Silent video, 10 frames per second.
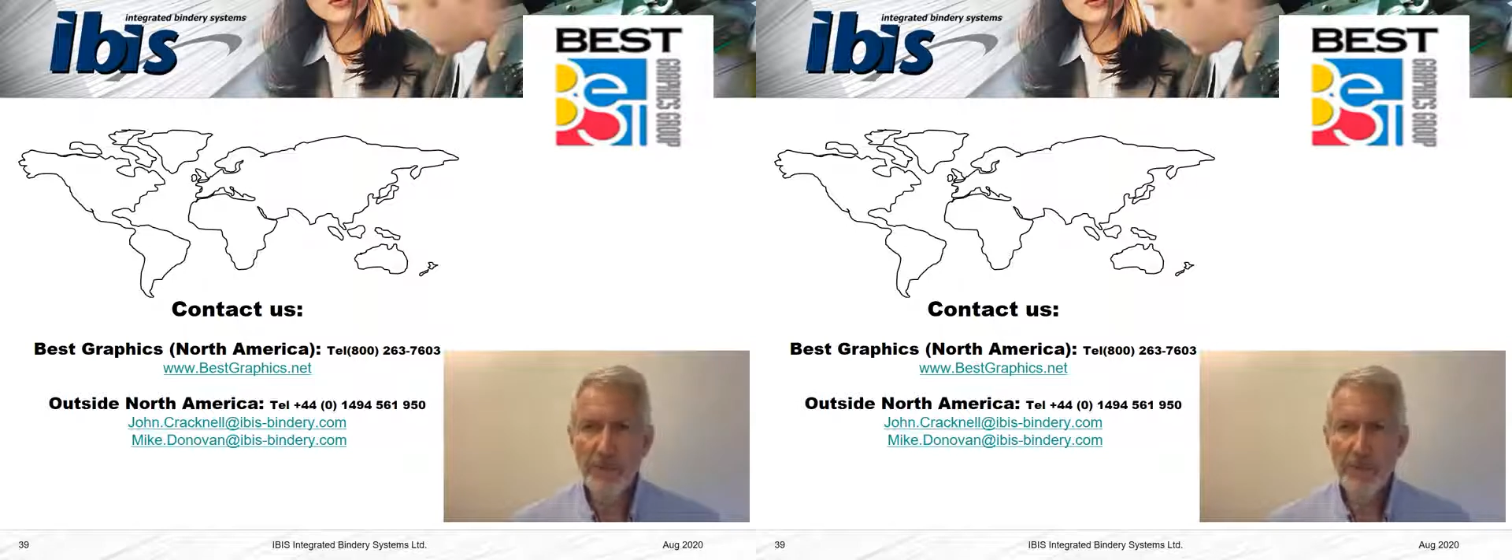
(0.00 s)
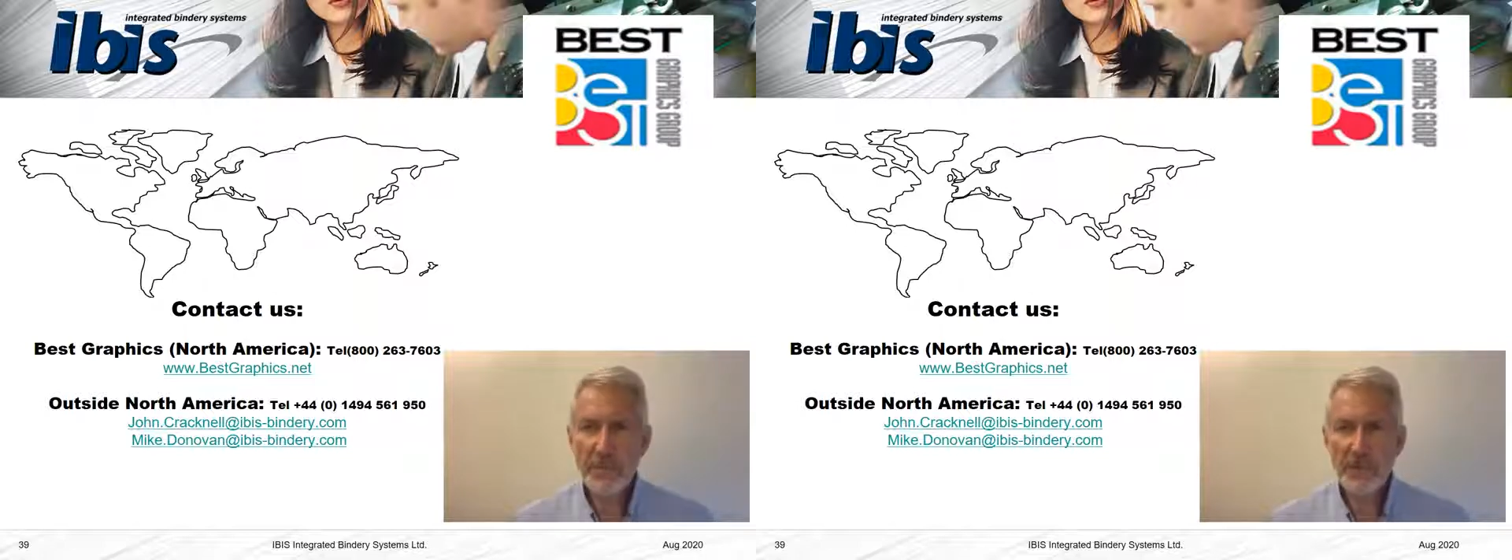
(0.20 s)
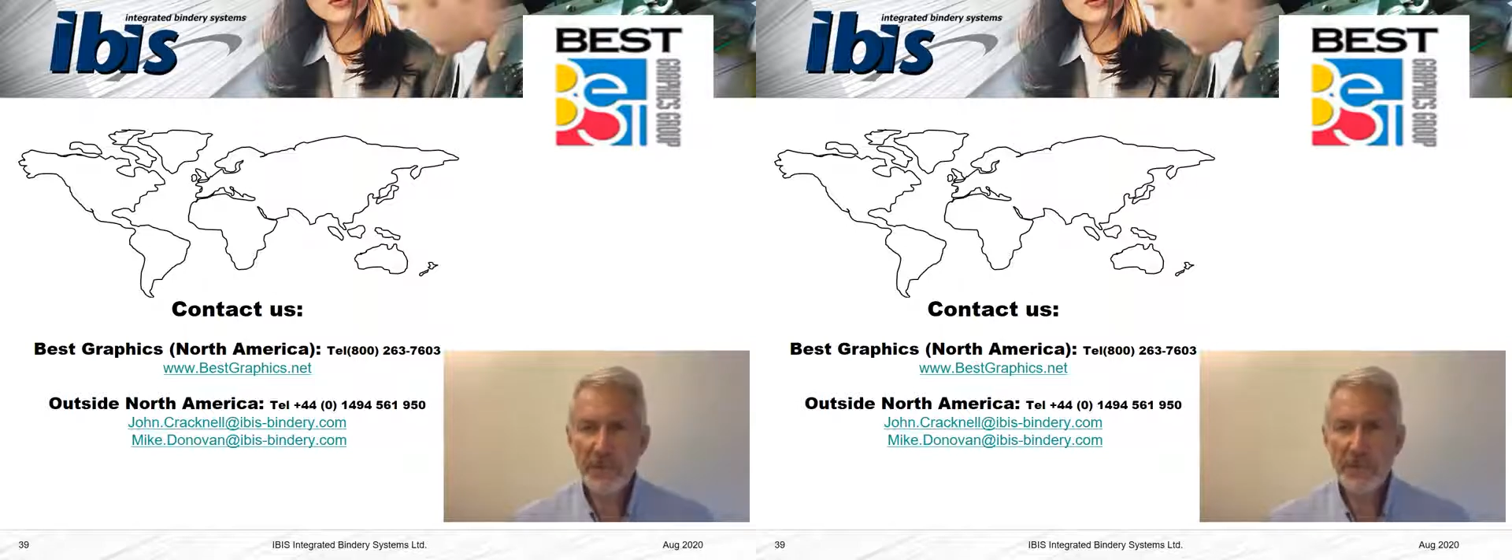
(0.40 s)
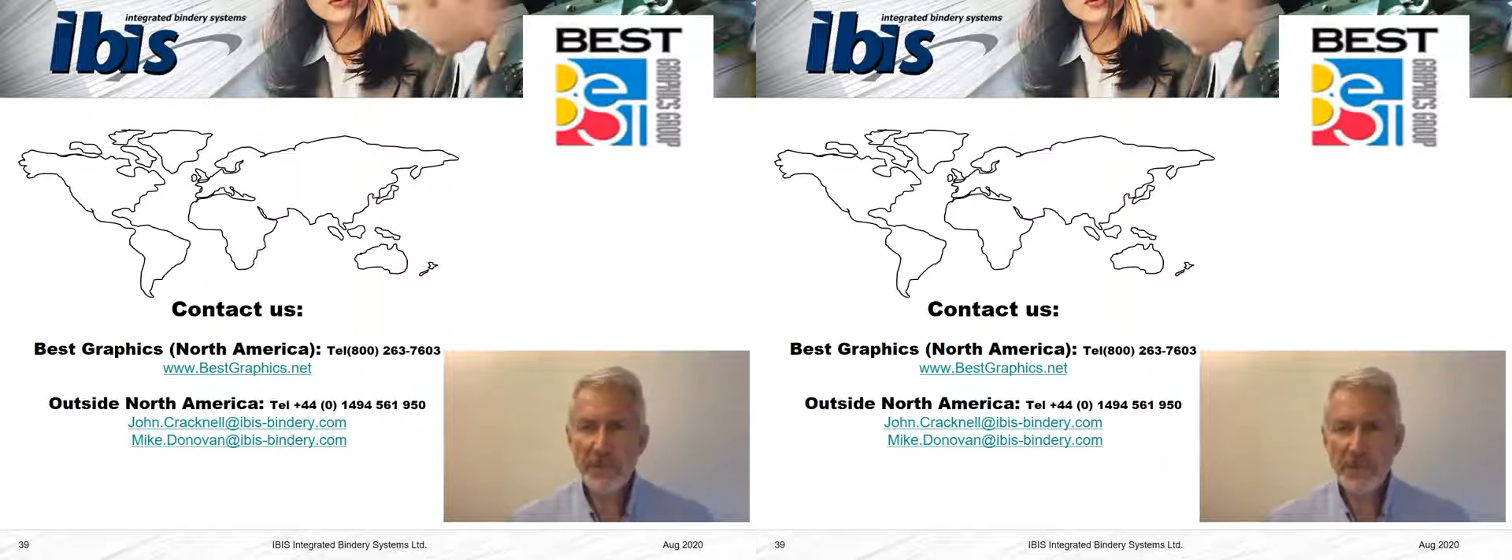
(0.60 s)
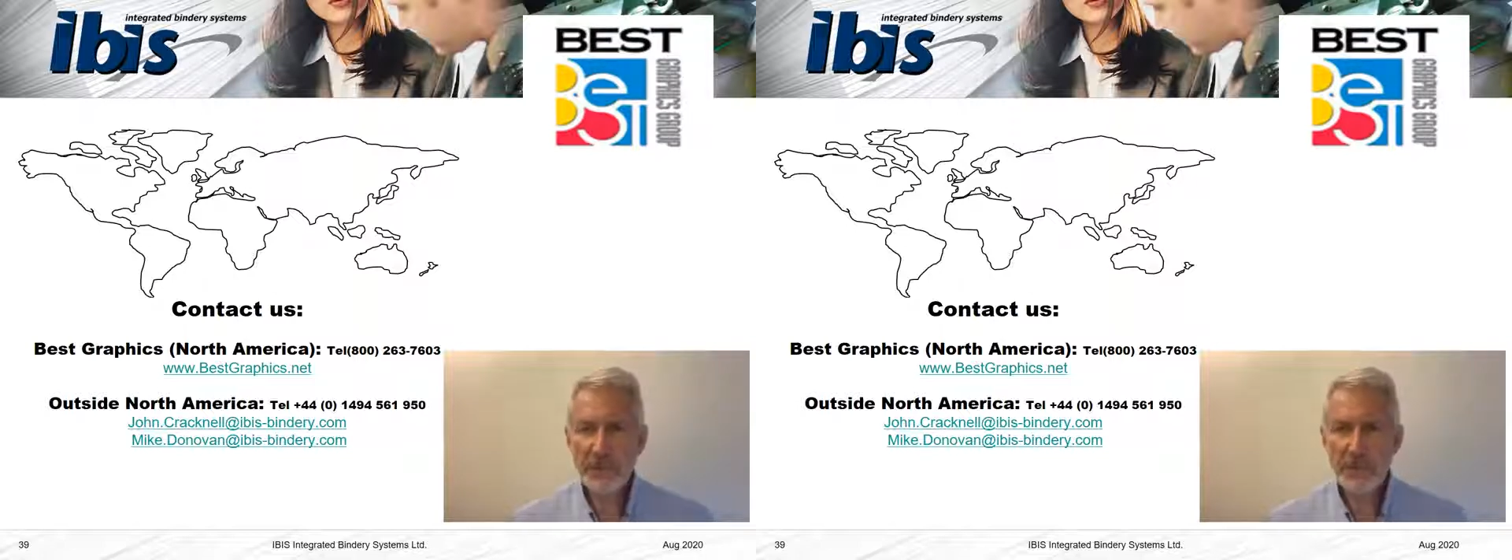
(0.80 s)
very much
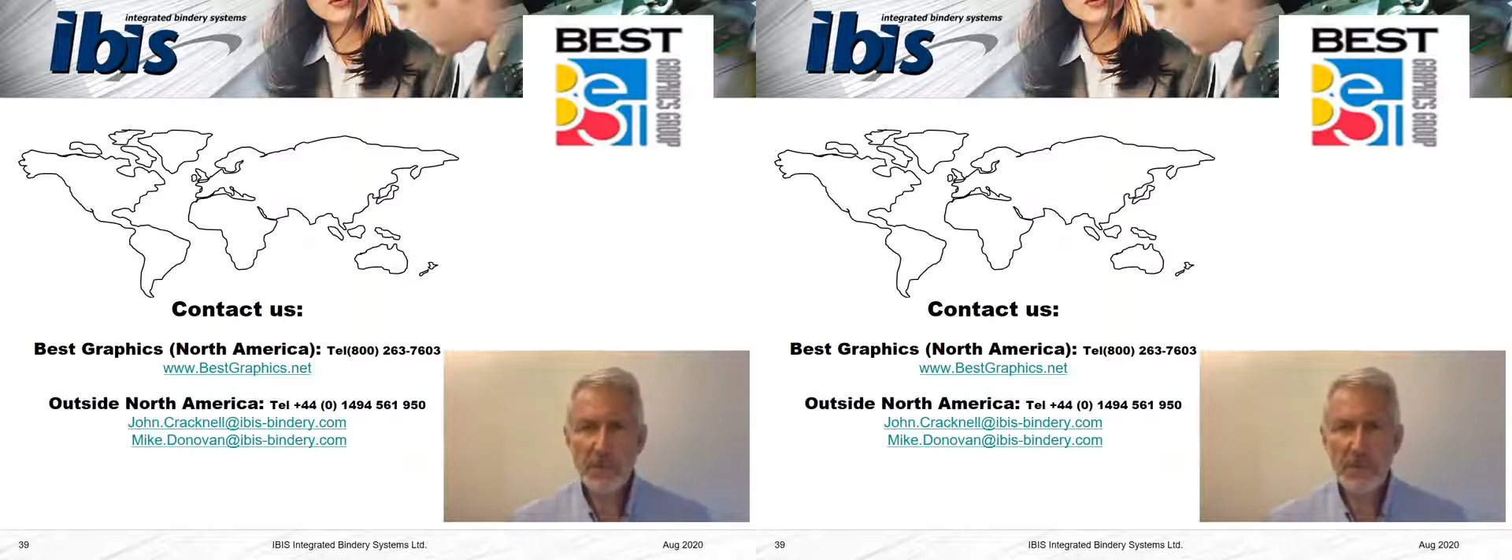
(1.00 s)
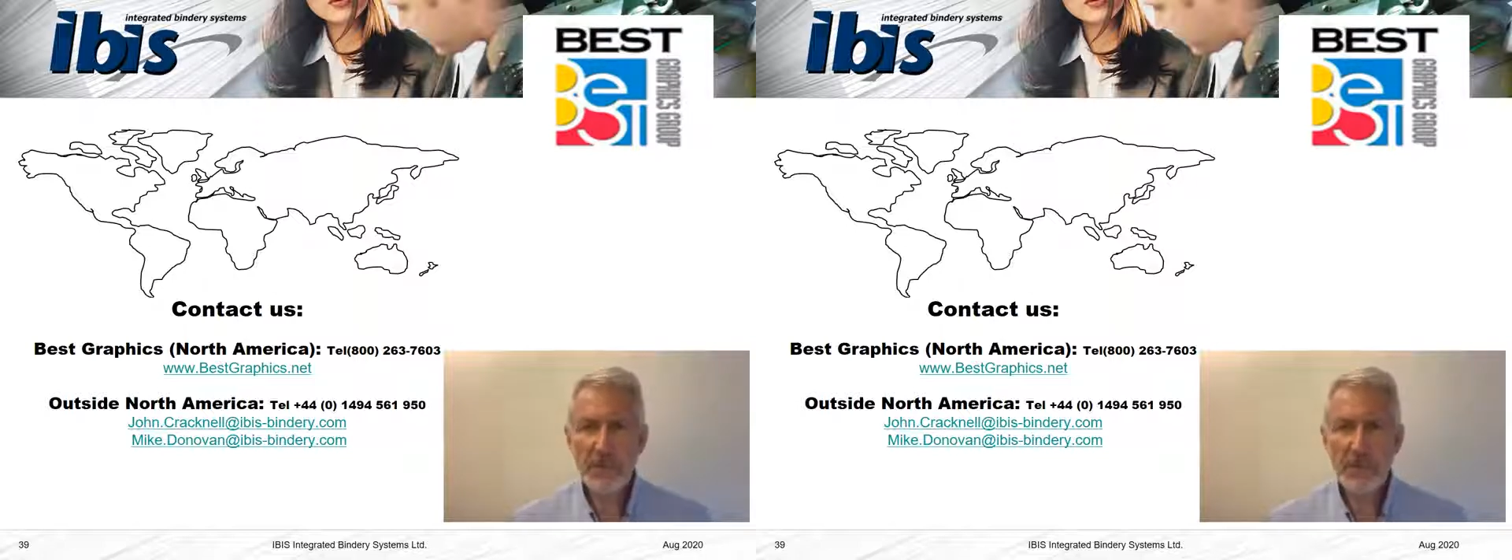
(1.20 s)
to